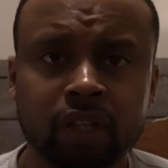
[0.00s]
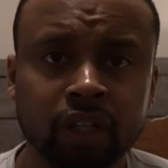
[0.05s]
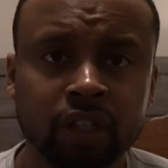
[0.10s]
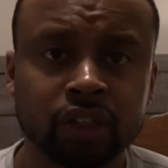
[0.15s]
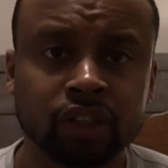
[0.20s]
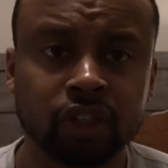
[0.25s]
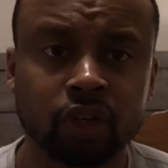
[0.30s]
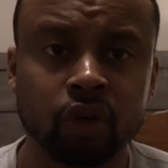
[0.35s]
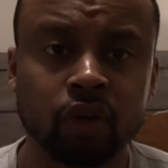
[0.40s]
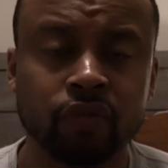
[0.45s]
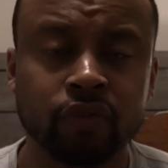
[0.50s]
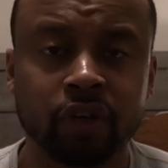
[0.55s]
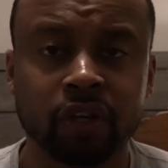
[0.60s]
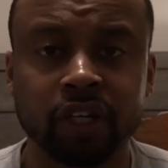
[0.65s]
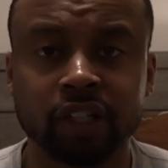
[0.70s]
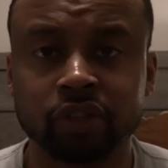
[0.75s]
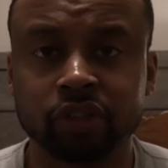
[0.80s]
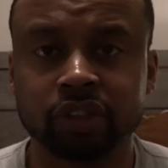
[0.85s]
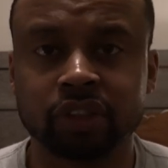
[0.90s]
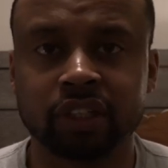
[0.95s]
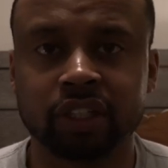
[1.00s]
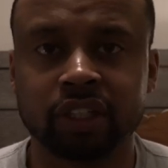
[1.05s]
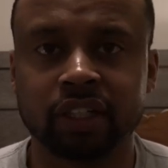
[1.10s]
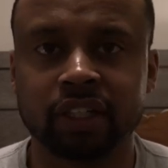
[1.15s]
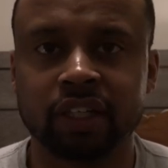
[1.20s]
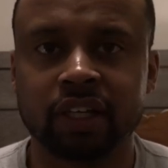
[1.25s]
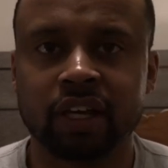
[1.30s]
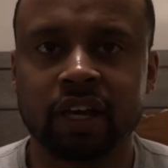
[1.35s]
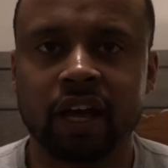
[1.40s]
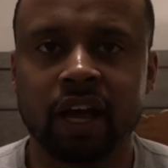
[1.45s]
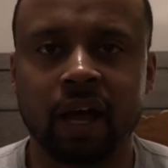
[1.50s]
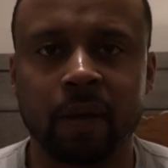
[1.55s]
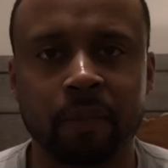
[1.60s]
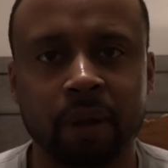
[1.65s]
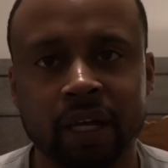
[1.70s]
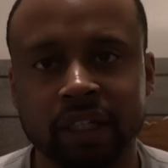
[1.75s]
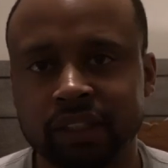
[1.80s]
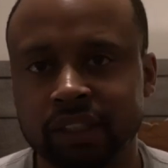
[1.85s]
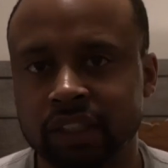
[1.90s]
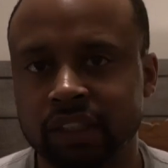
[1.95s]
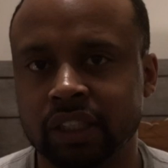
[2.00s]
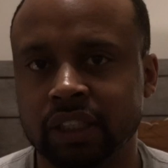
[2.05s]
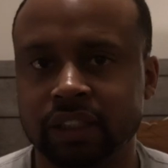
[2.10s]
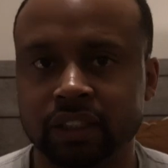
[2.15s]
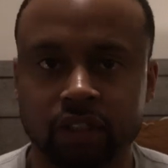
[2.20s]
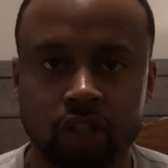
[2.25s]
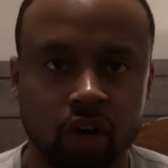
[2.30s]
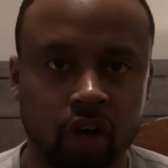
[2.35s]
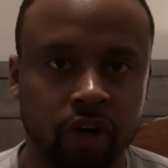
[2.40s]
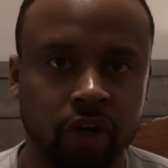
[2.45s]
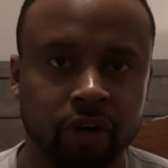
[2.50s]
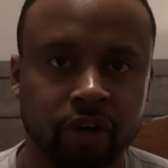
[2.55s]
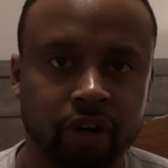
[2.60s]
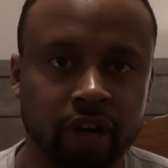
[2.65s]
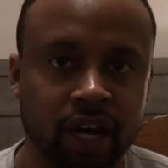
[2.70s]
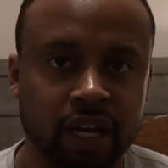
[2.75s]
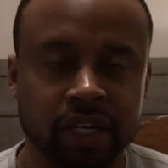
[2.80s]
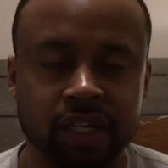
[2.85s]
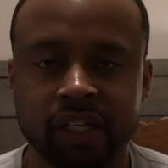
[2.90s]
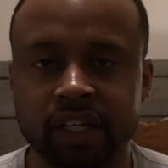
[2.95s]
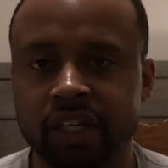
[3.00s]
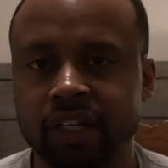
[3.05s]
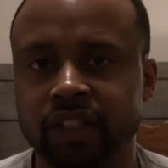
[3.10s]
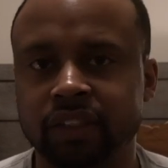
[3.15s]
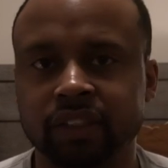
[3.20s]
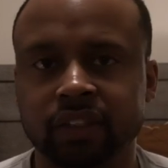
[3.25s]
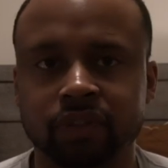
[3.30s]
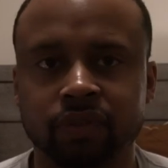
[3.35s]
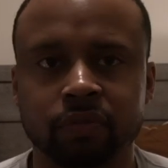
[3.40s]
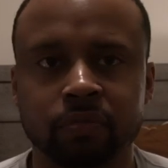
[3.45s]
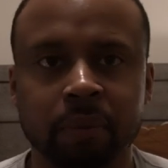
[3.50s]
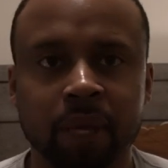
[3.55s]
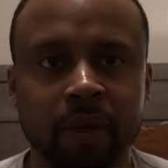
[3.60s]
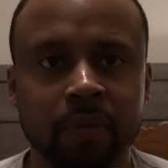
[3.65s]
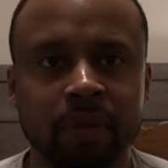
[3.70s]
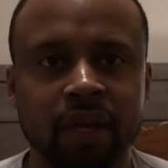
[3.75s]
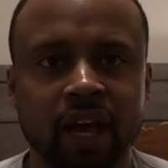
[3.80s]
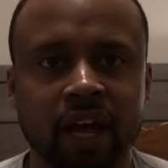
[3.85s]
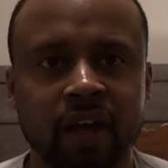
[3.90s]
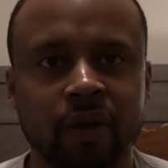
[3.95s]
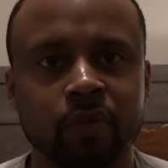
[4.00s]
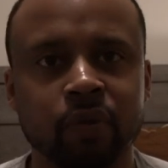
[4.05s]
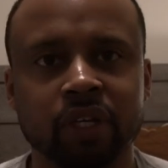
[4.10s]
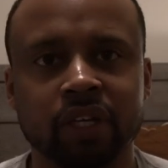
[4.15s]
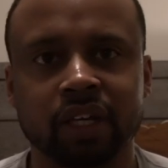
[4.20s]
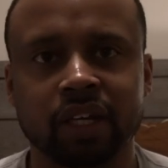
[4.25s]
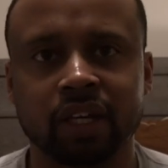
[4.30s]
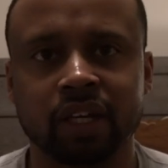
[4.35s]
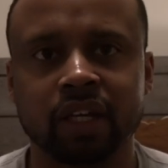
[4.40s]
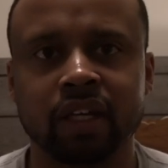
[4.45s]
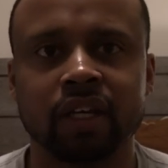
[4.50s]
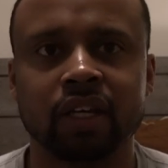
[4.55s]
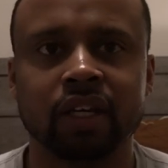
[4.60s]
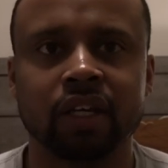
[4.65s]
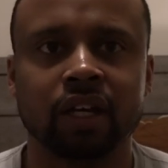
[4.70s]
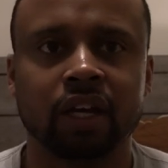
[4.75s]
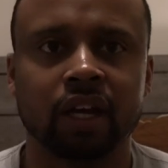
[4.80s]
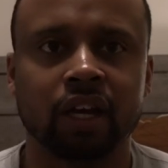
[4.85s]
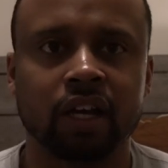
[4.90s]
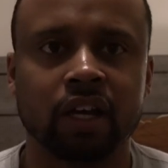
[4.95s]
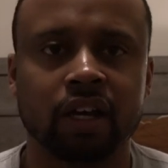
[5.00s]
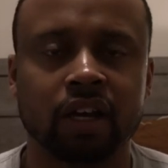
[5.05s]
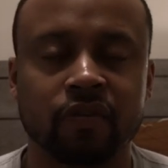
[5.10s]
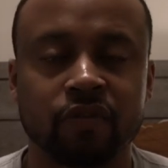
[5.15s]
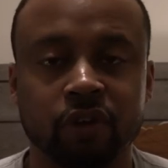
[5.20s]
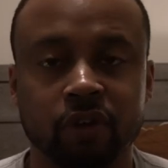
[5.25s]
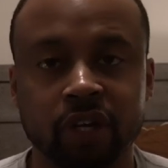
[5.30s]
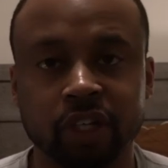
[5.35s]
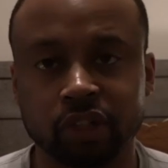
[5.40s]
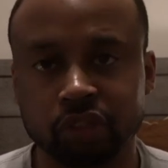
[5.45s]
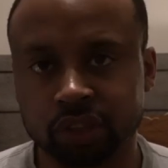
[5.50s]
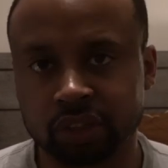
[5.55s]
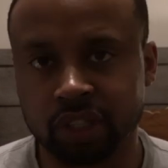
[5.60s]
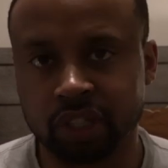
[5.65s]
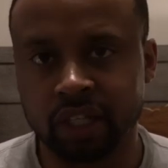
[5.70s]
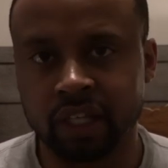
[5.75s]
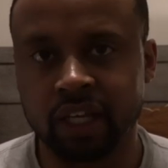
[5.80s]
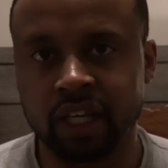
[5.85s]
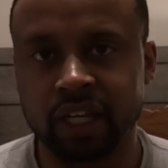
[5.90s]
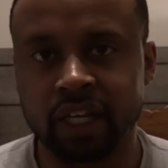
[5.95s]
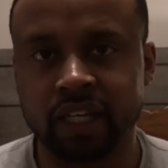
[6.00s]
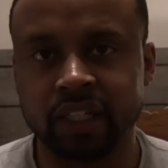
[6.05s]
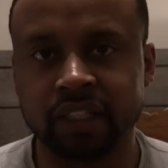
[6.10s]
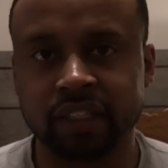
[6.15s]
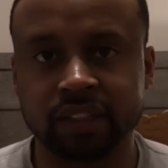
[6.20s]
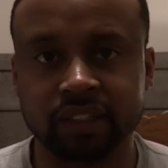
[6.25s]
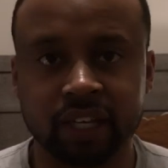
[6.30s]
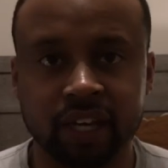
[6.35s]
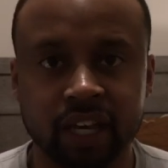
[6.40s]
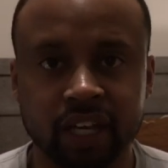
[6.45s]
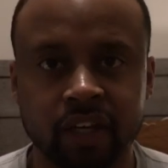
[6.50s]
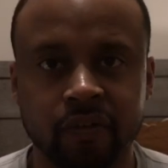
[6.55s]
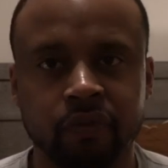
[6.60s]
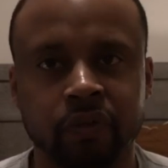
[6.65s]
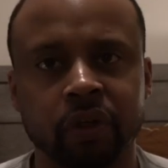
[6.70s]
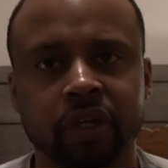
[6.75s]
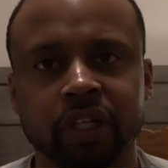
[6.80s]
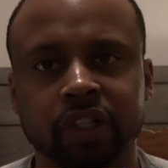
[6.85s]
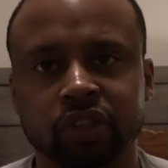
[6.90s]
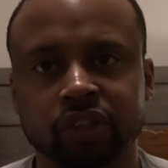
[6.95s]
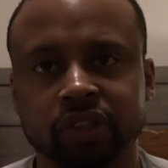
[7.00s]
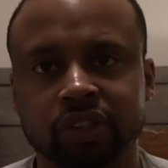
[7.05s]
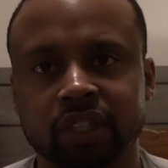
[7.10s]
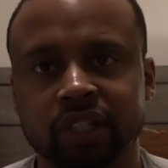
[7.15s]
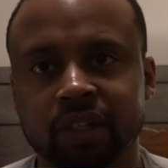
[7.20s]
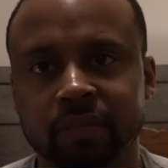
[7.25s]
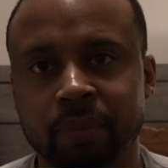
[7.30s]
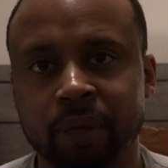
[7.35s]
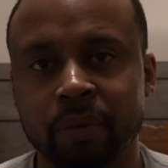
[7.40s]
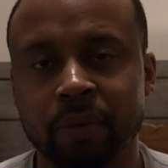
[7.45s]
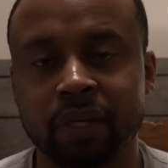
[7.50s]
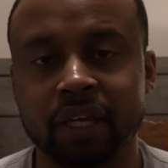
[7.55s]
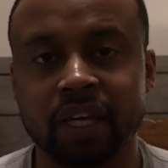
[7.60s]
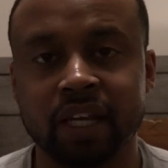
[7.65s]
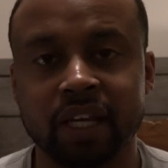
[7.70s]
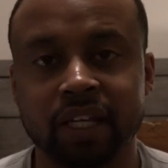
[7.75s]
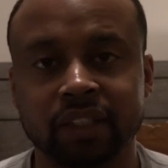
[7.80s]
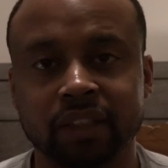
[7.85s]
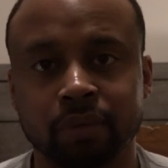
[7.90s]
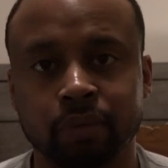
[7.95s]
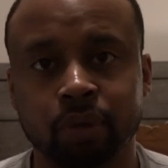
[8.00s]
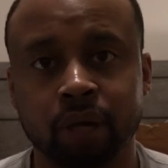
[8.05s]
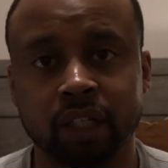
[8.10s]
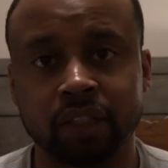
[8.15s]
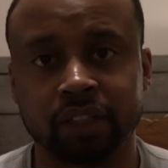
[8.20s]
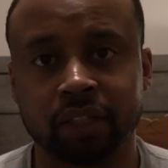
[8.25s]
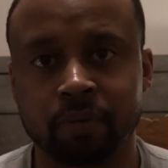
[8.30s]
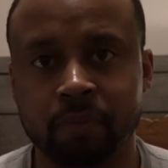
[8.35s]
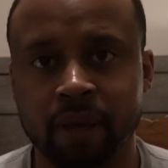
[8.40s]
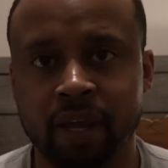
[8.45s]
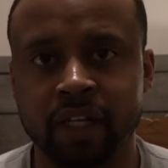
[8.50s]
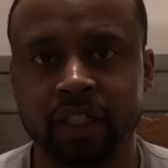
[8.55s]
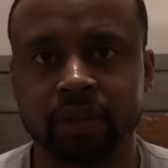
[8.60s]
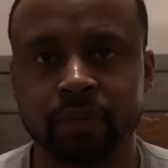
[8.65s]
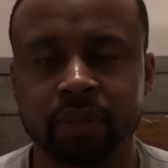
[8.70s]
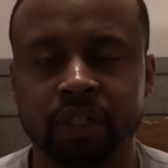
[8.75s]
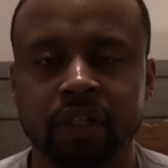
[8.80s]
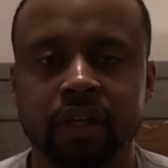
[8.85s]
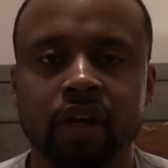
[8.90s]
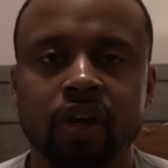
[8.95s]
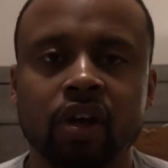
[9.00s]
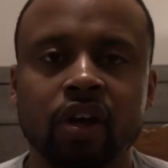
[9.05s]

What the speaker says: So if you're interested, I'm actually just garnering ideas of maybe how we can, if you're interested in getting into tech, if you're interested in maybe getting into project management,